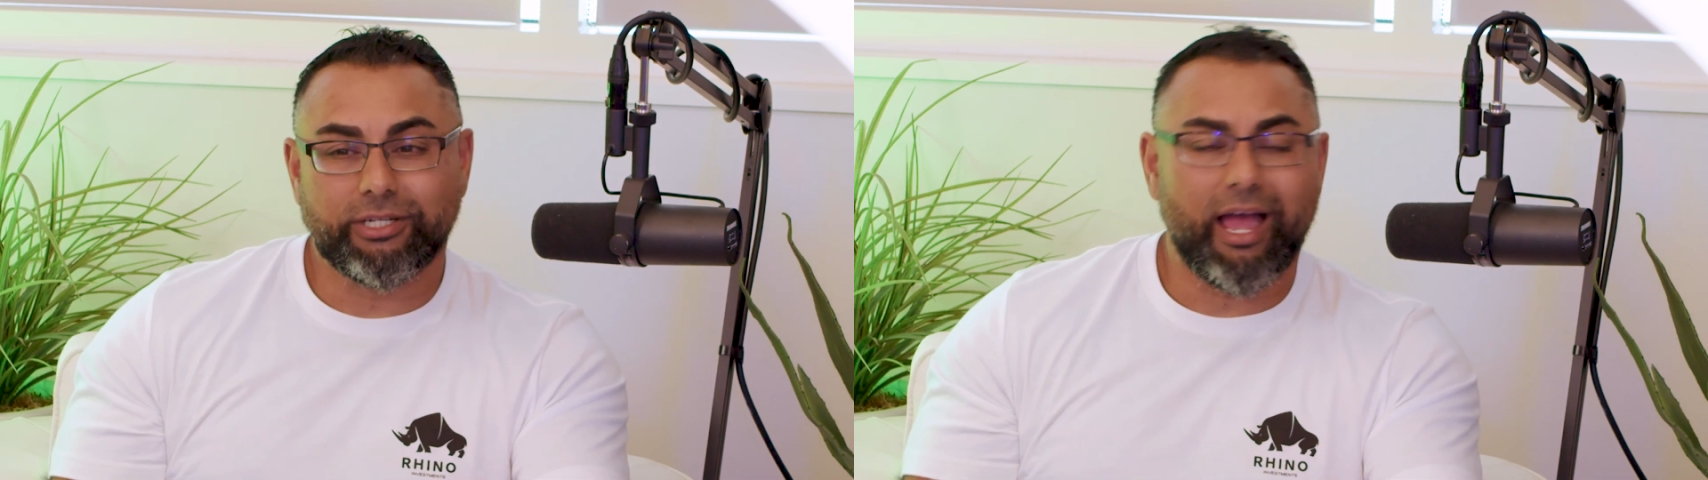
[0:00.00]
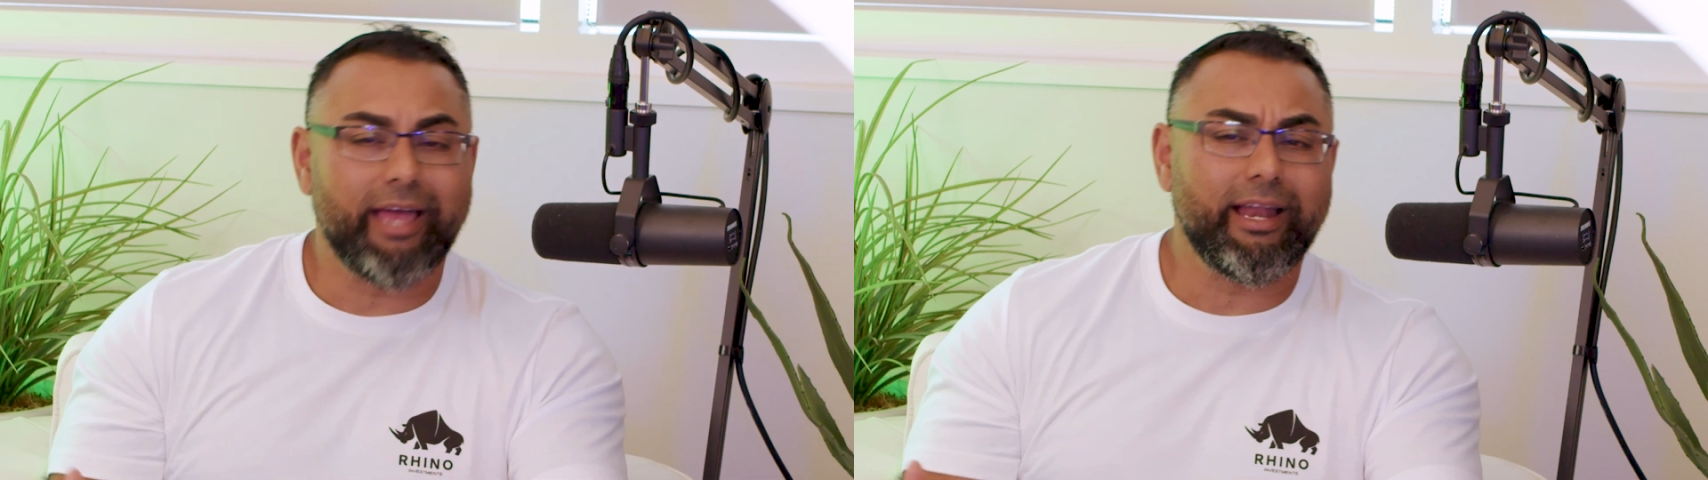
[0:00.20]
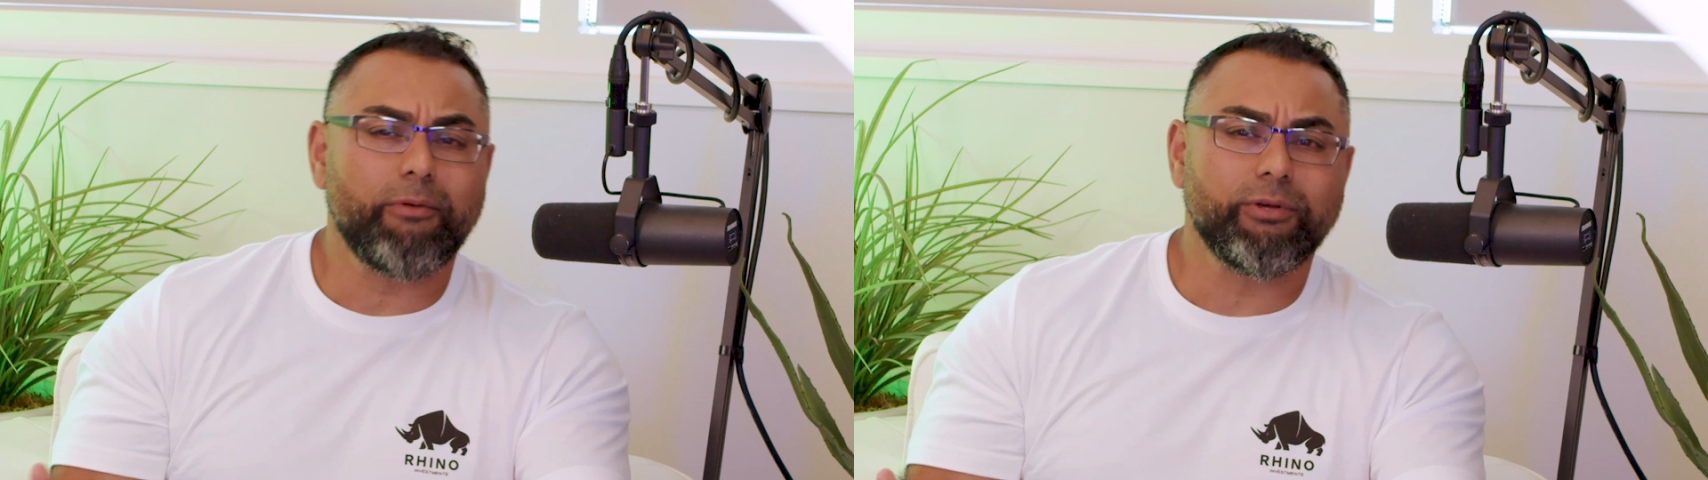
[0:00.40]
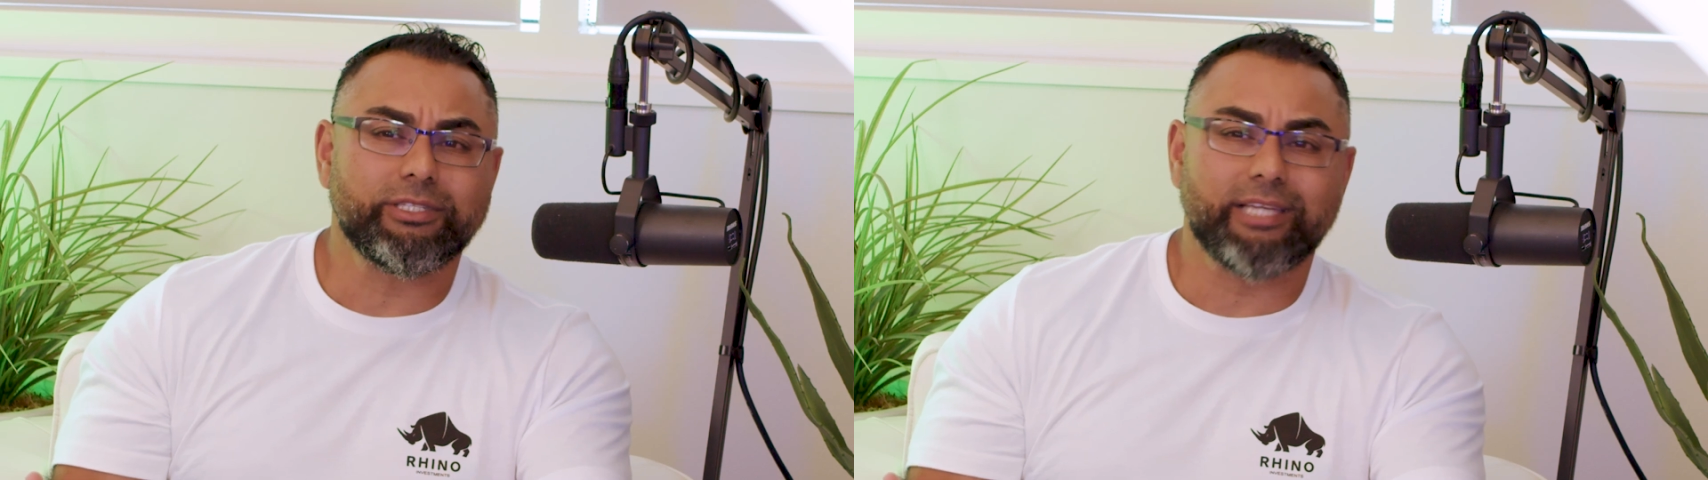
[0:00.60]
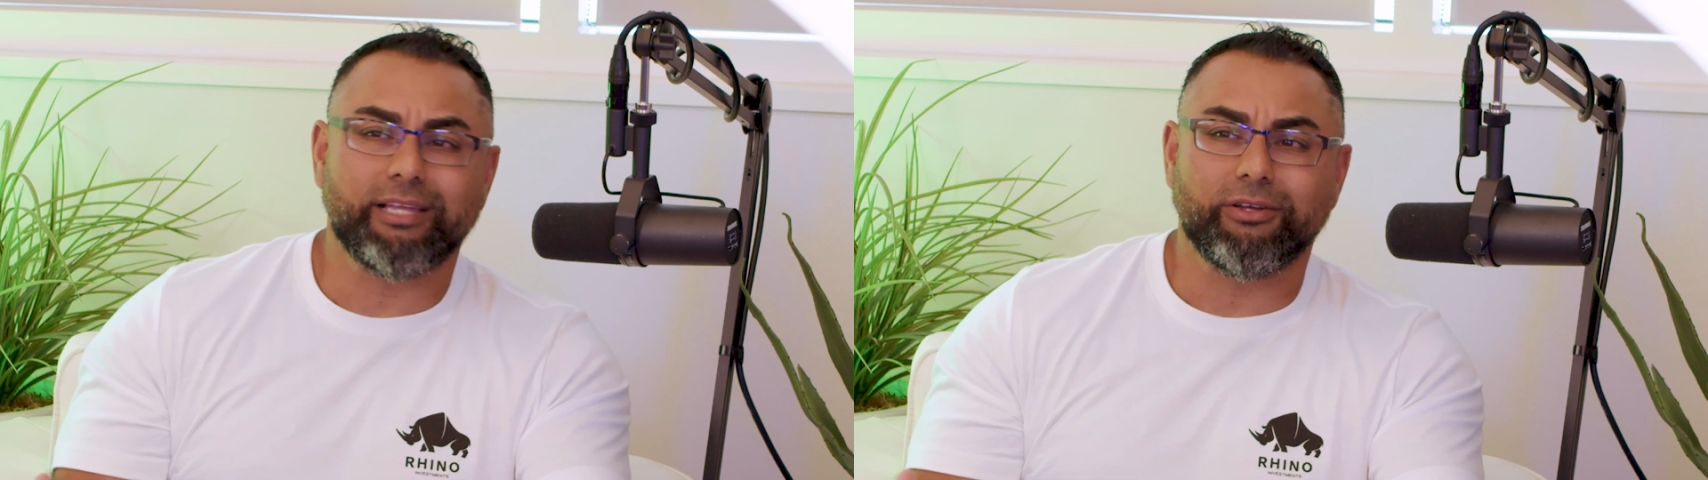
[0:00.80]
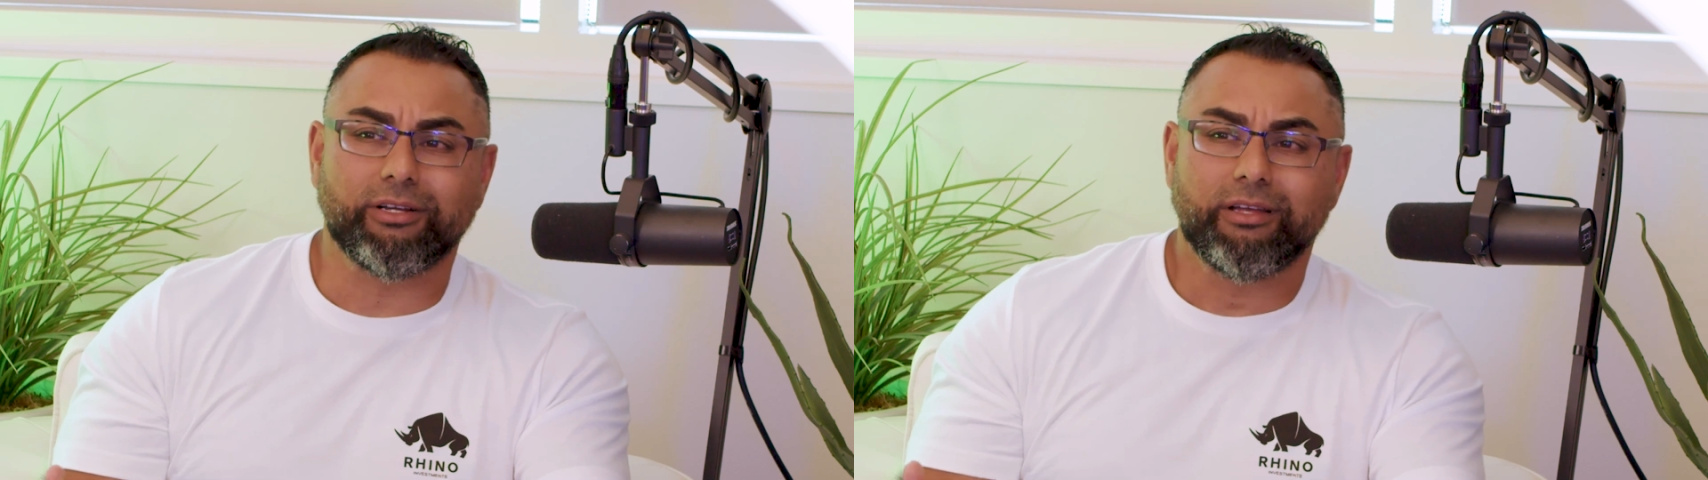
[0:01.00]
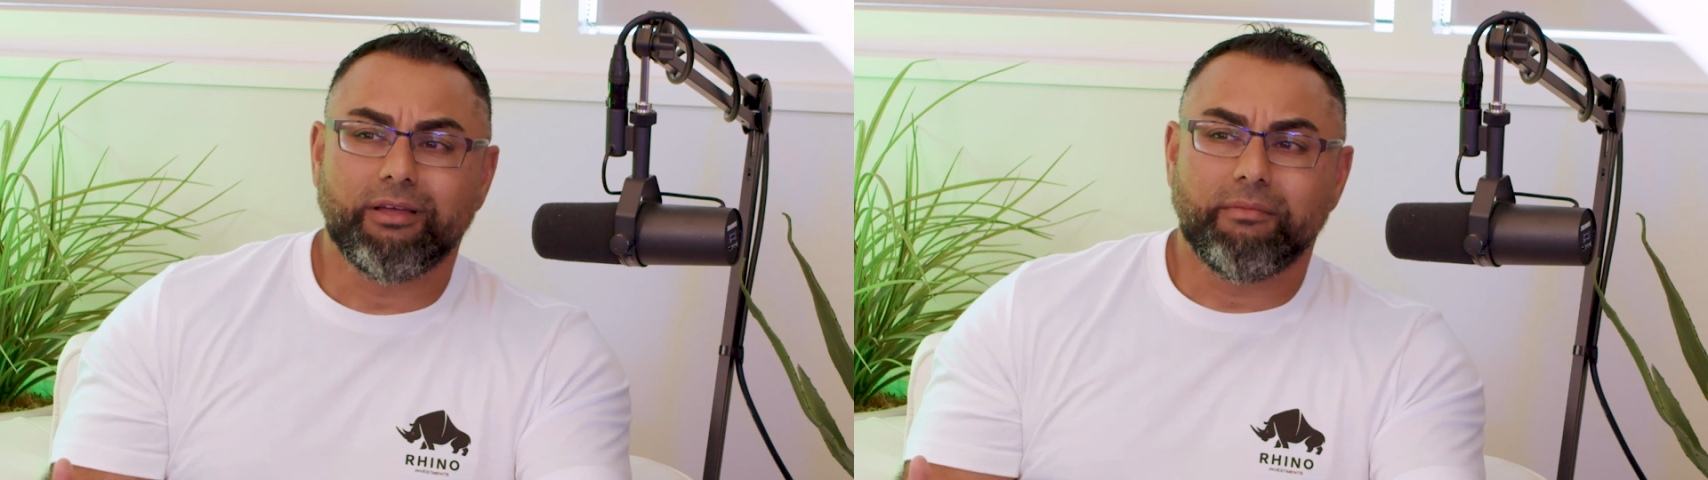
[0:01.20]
And I wouldn't say, look,